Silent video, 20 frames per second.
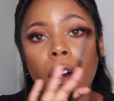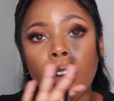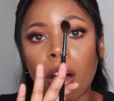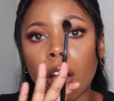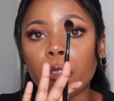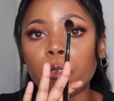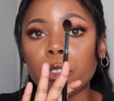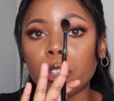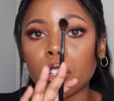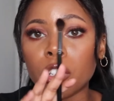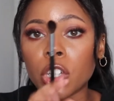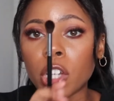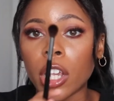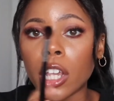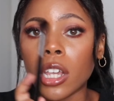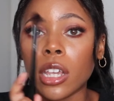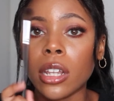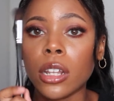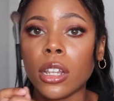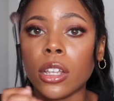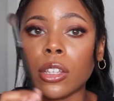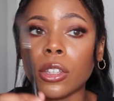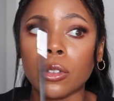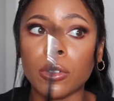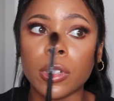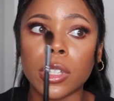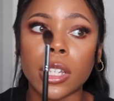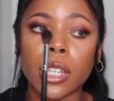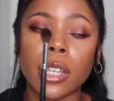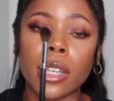off the chain
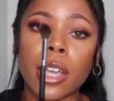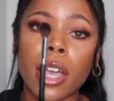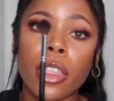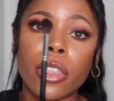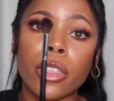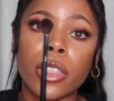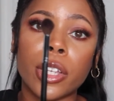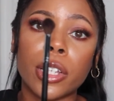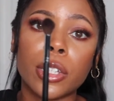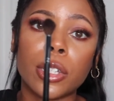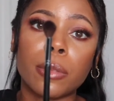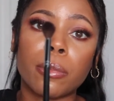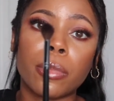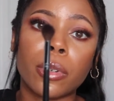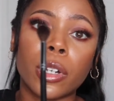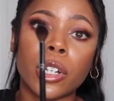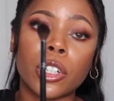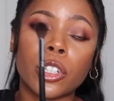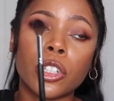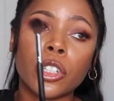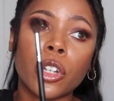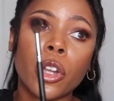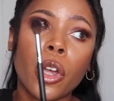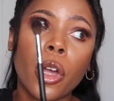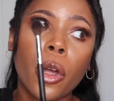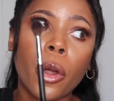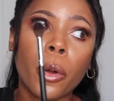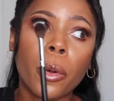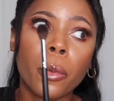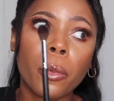using this brush
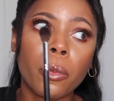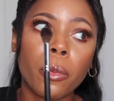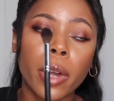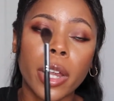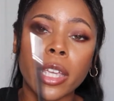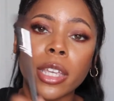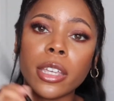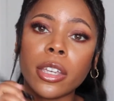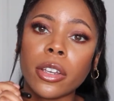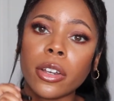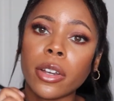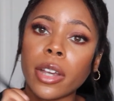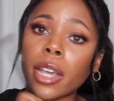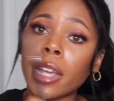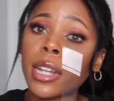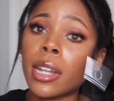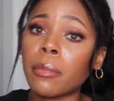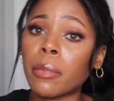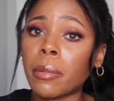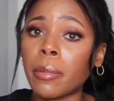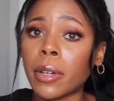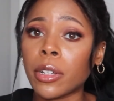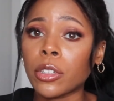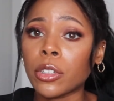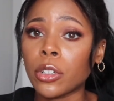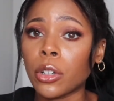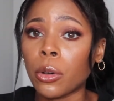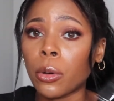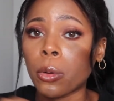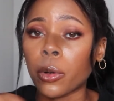right here and I'm about
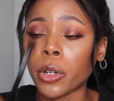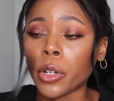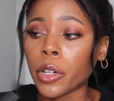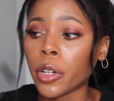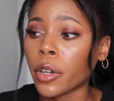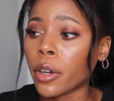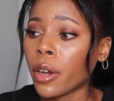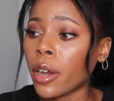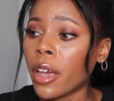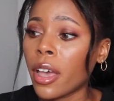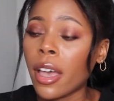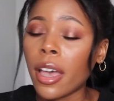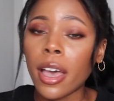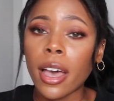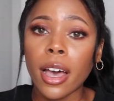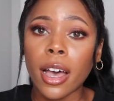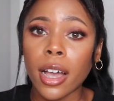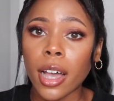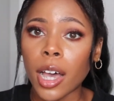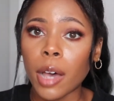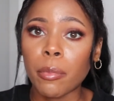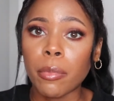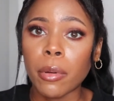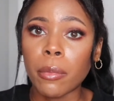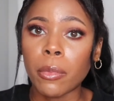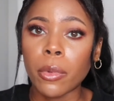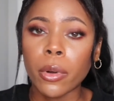to go order a couple